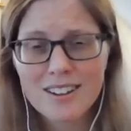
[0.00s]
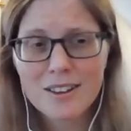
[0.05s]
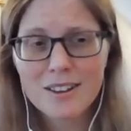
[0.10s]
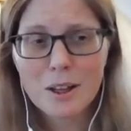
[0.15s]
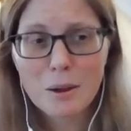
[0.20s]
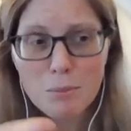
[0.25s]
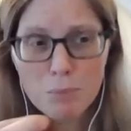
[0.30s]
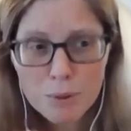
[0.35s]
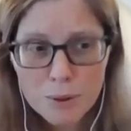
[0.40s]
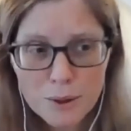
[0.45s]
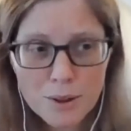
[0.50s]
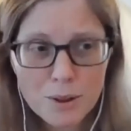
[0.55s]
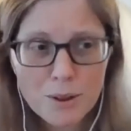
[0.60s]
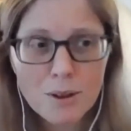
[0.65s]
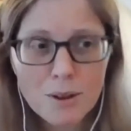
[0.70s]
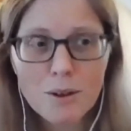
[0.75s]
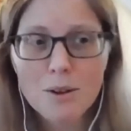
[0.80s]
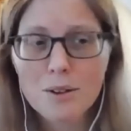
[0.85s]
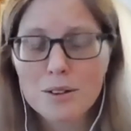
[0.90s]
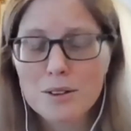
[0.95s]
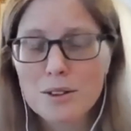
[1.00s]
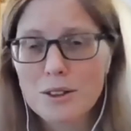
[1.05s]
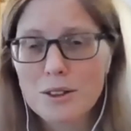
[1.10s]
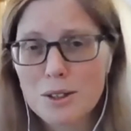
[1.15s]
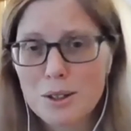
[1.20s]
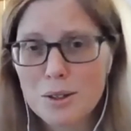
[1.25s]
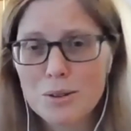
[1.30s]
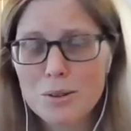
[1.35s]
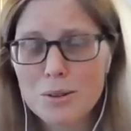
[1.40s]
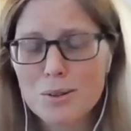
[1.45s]
the plural
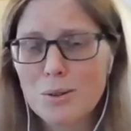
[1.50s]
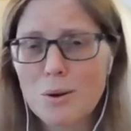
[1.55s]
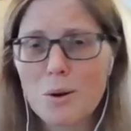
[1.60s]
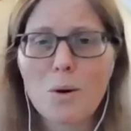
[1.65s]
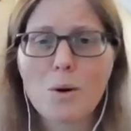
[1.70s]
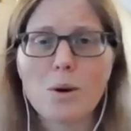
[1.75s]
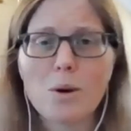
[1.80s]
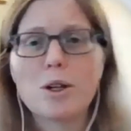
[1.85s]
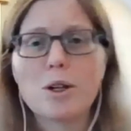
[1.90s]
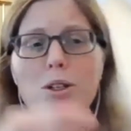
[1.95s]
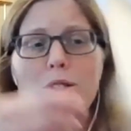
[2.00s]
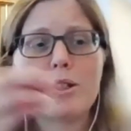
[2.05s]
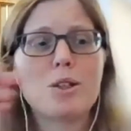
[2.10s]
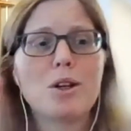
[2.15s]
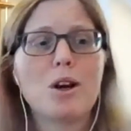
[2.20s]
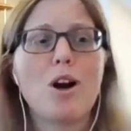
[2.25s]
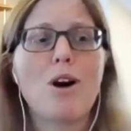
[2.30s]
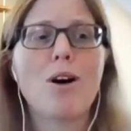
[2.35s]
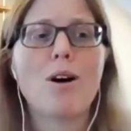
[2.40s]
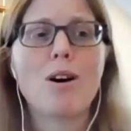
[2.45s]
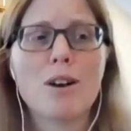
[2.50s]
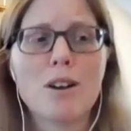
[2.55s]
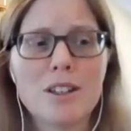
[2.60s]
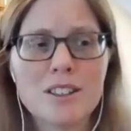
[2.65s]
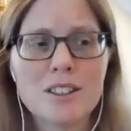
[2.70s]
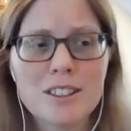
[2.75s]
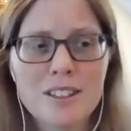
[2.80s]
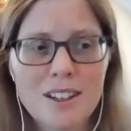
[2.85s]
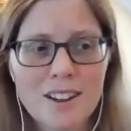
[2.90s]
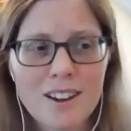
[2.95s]
you or
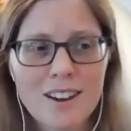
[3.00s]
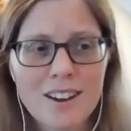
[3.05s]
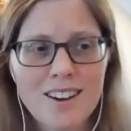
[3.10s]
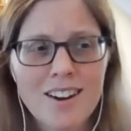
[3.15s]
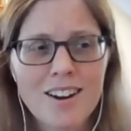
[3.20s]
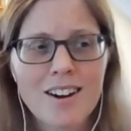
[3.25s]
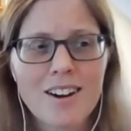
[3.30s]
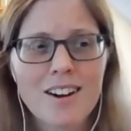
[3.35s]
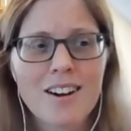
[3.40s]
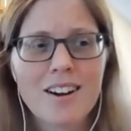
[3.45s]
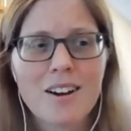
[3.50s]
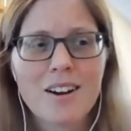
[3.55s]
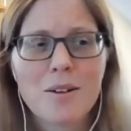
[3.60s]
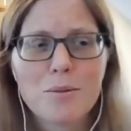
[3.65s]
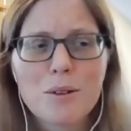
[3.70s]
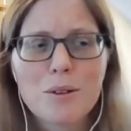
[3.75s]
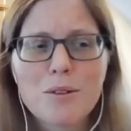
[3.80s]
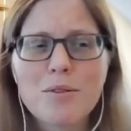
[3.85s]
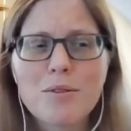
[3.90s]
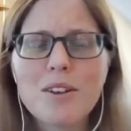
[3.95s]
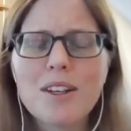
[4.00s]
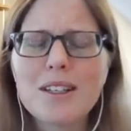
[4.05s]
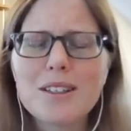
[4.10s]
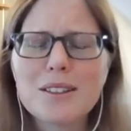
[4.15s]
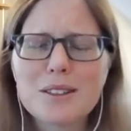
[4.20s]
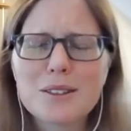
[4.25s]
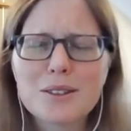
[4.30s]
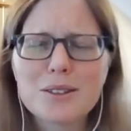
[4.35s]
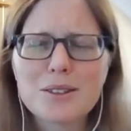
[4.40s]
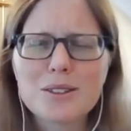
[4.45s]
y'all,
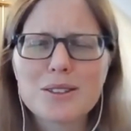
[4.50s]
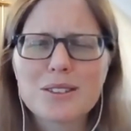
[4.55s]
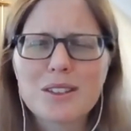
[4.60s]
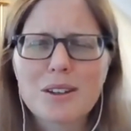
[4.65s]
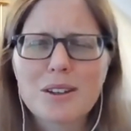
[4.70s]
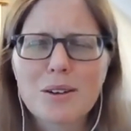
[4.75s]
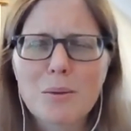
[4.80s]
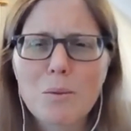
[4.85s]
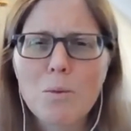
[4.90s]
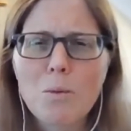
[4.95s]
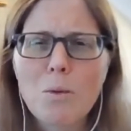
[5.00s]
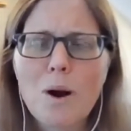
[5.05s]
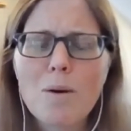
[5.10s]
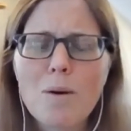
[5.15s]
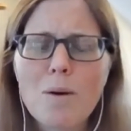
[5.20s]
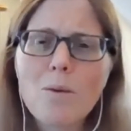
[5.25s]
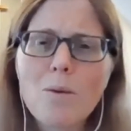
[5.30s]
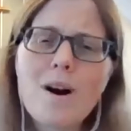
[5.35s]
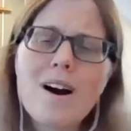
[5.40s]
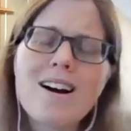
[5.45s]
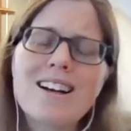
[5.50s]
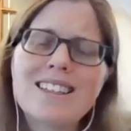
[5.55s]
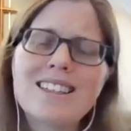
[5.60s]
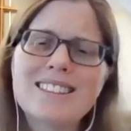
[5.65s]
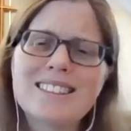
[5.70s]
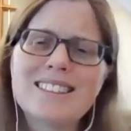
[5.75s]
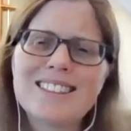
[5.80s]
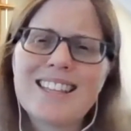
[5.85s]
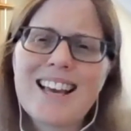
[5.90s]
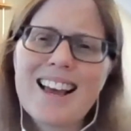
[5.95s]
reveals what
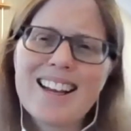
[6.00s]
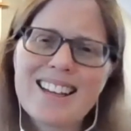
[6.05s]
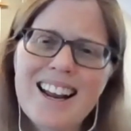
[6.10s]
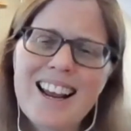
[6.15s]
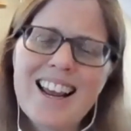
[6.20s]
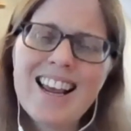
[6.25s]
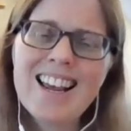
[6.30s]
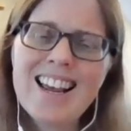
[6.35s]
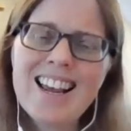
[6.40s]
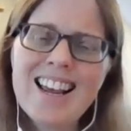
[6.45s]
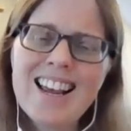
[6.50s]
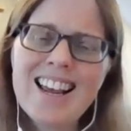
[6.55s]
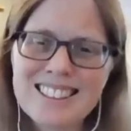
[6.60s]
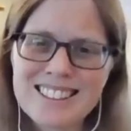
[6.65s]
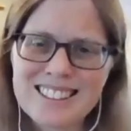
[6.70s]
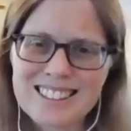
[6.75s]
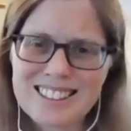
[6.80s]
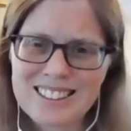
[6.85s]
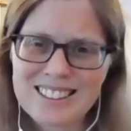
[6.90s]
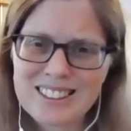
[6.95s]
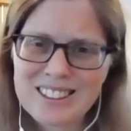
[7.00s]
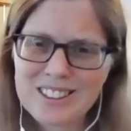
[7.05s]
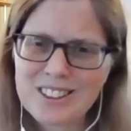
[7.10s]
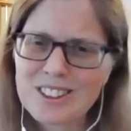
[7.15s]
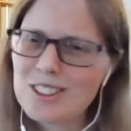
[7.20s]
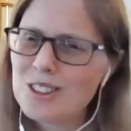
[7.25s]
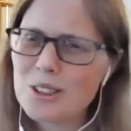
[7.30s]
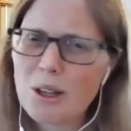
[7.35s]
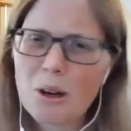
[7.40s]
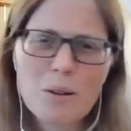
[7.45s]
was and is
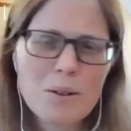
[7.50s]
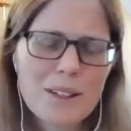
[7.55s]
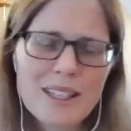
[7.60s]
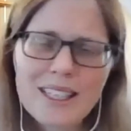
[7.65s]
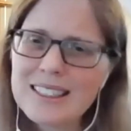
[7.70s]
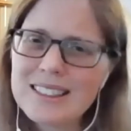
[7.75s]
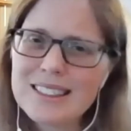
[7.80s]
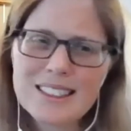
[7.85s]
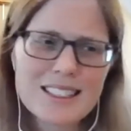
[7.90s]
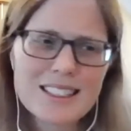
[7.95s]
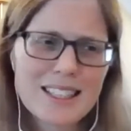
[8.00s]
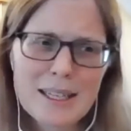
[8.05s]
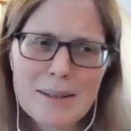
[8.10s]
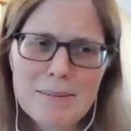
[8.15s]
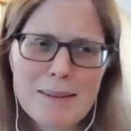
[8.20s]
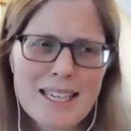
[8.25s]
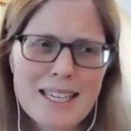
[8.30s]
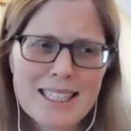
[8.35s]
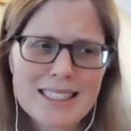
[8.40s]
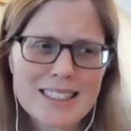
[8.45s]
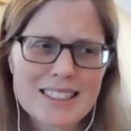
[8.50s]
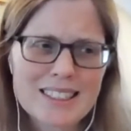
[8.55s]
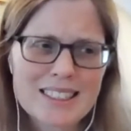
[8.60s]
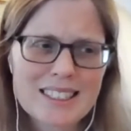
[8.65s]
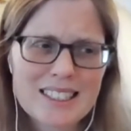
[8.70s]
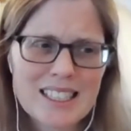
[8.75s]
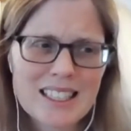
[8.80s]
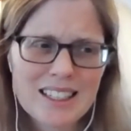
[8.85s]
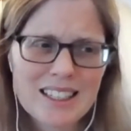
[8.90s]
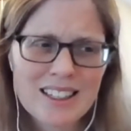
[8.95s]
so easily
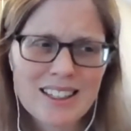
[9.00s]
missed.